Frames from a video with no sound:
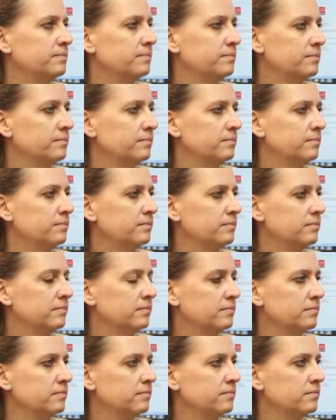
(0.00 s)

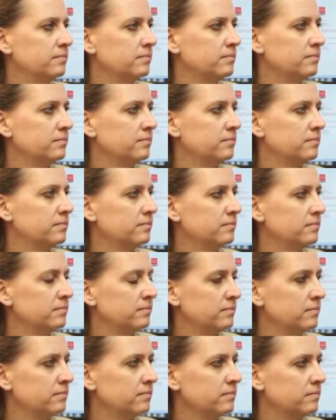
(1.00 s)

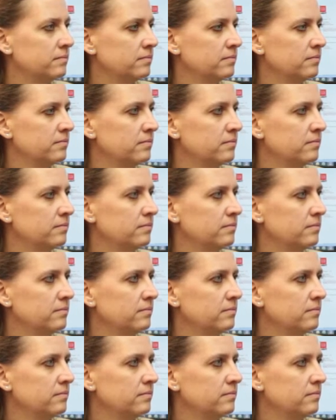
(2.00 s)
[no speech]